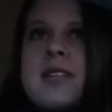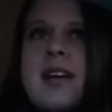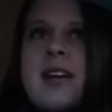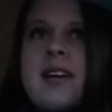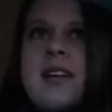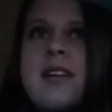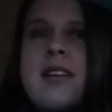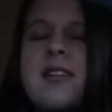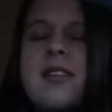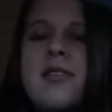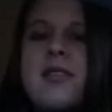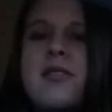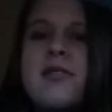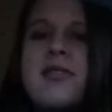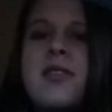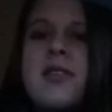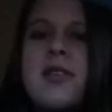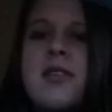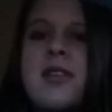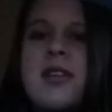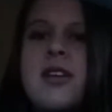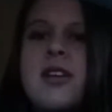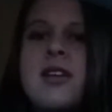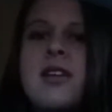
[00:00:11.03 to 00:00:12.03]
I got a new
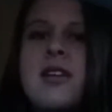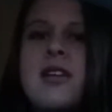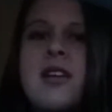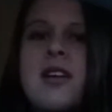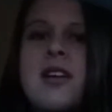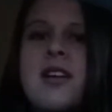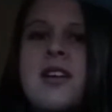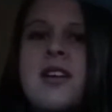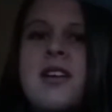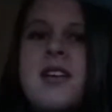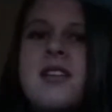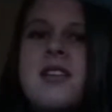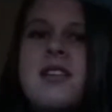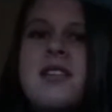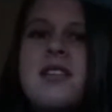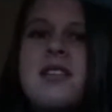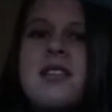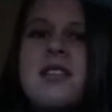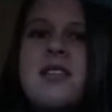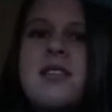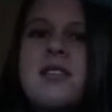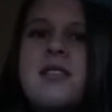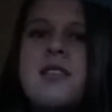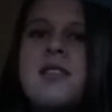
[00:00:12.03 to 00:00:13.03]
phone
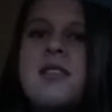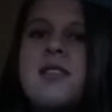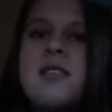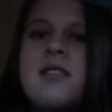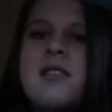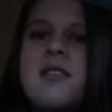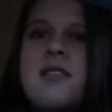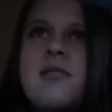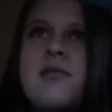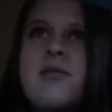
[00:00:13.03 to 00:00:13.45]
and